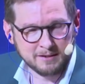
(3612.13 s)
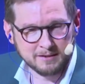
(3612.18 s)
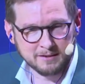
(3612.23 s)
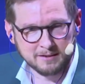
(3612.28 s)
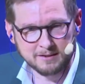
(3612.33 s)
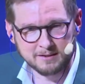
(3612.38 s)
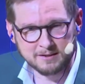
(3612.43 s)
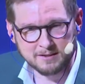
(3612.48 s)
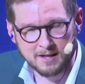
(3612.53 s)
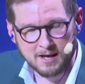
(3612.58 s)
That
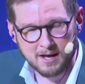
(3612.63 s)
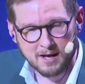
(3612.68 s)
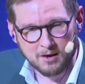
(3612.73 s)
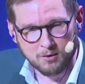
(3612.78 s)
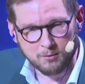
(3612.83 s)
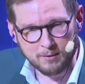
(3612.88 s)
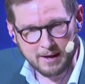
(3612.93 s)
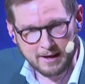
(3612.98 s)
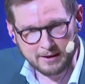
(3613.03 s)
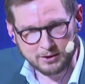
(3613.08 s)
is,
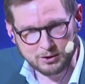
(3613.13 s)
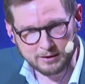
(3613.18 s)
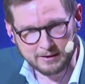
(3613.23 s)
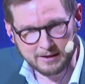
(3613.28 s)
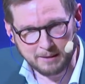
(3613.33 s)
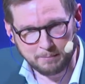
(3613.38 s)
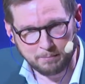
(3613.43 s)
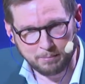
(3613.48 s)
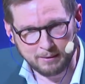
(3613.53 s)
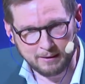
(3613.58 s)
we
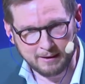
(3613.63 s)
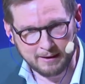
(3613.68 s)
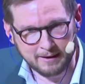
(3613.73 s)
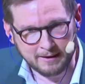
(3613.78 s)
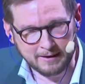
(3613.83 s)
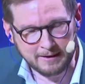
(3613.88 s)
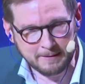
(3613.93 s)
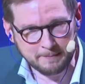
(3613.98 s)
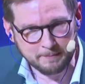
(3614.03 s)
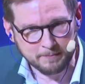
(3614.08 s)
actually
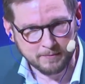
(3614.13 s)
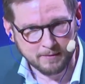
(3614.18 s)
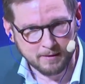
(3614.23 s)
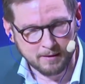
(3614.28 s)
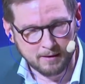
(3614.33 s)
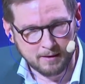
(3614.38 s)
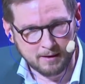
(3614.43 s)
apply